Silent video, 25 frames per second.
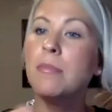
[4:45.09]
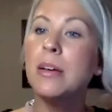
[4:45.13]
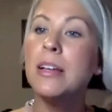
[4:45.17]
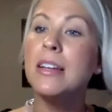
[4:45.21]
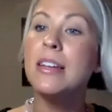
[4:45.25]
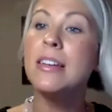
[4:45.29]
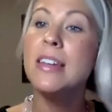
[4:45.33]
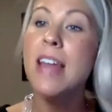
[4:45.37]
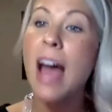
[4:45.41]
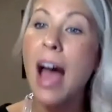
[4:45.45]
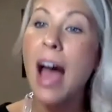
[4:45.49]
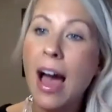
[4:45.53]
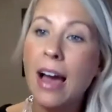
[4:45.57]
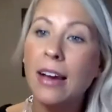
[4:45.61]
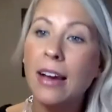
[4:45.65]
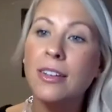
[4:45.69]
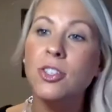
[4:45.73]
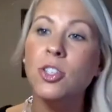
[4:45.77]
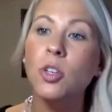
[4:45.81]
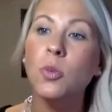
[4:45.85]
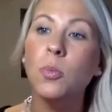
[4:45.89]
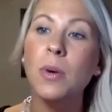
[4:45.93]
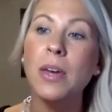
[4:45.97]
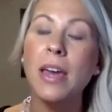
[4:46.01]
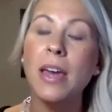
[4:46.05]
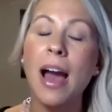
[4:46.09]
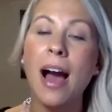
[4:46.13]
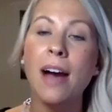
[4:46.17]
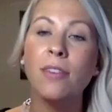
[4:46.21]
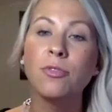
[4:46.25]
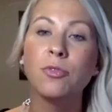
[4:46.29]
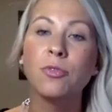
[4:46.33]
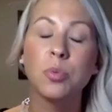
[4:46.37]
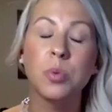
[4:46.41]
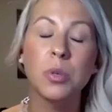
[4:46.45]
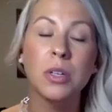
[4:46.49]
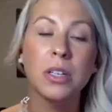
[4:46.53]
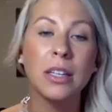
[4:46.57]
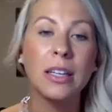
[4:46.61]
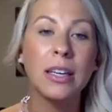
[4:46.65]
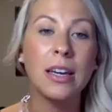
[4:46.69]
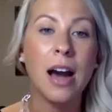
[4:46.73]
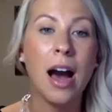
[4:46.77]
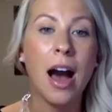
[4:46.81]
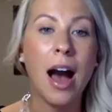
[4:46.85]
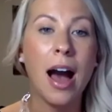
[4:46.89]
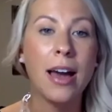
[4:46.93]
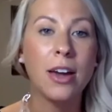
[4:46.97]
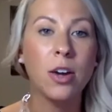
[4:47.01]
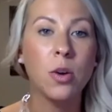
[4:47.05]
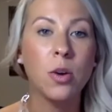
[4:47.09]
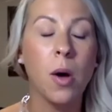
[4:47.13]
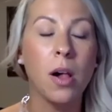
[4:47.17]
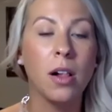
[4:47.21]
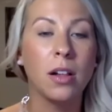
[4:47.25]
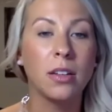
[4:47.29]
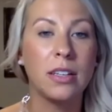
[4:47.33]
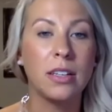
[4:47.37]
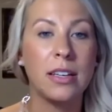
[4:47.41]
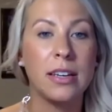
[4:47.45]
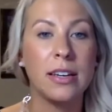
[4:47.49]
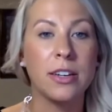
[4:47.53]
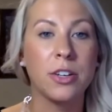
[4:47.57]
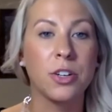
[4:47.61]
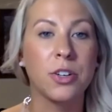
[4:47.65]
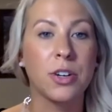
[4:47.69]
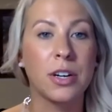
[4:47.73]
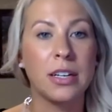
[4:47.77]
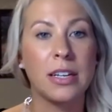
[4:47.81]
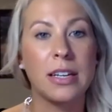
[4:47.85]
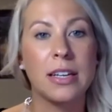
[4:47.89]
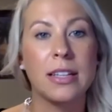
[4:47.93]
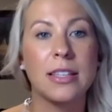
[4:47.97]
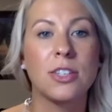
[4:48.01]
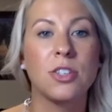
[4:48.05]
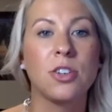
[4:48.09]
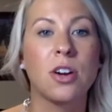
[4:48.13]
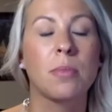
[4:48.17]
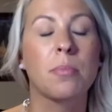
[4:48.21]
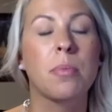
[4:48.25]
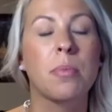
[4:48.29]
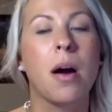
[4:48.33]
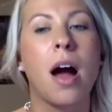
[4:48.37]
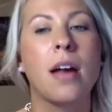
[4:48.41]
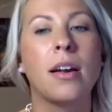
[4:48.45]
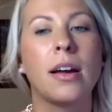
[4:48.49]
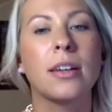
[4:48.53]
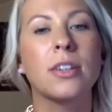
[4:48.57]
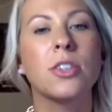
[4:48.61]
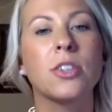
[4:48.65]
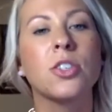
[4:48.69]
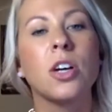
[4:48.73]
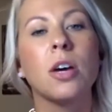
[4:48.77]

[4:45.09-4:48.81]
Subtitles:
Next, we have really high quality ingredients in our products.